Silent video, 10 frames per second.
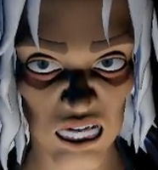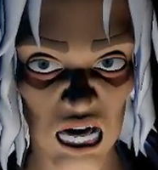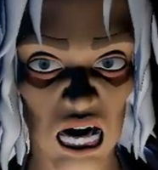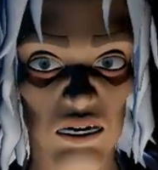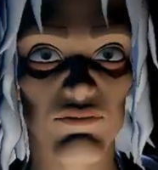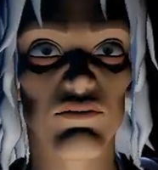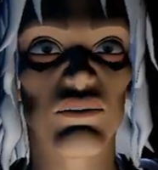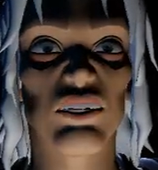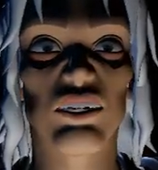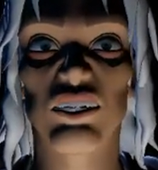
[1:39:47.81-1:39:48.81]
So this
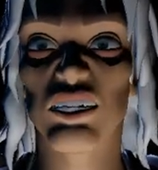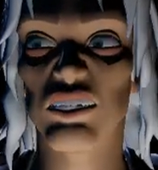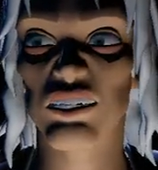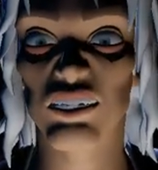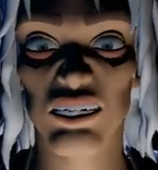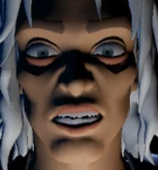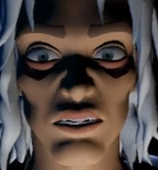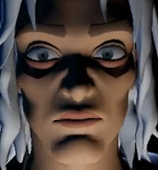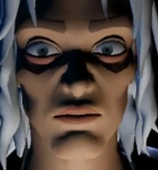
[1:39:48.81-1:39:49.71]
might be where we wait.